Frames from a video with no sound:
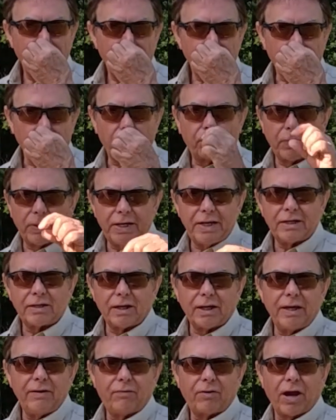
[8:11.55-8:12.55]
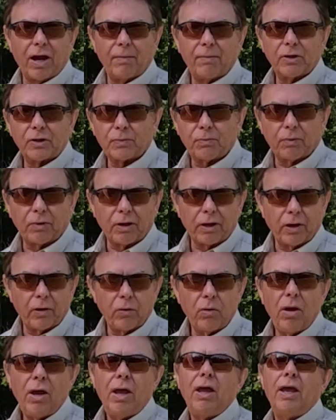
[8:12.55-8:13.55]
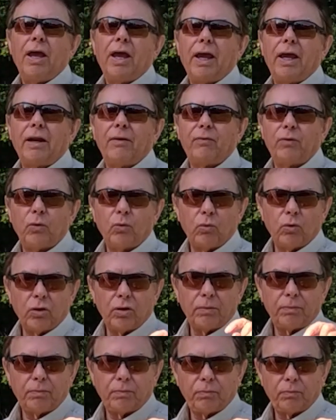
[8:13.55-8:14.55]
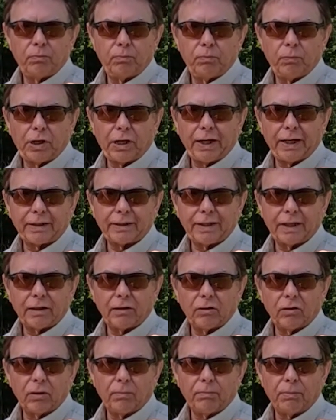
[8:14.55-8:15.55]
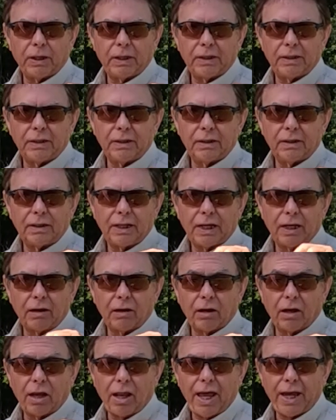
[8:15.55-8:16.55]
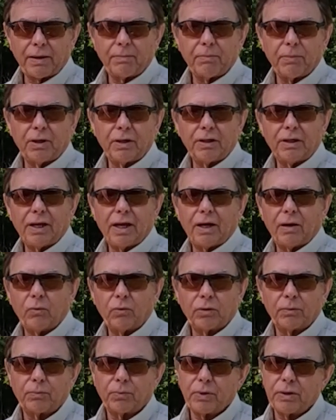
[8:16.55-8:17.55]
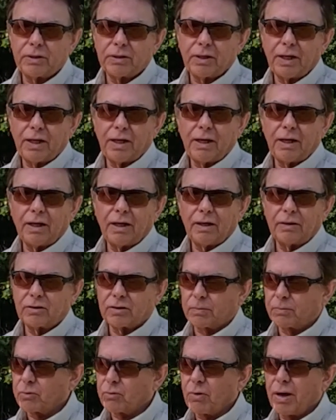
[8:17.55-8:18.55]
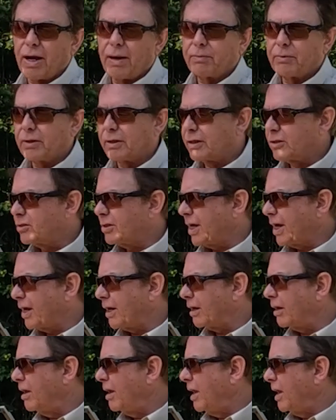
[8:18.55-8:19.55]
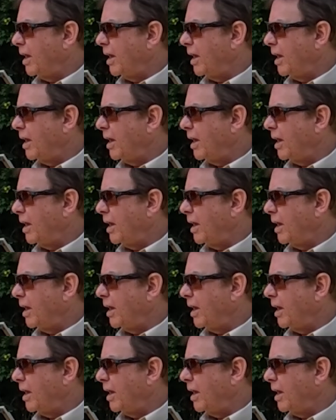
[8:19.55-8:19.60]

So please leave comments below, and if you would, click that little button, that little like button, I would appreciate it, and subscribe to the channel.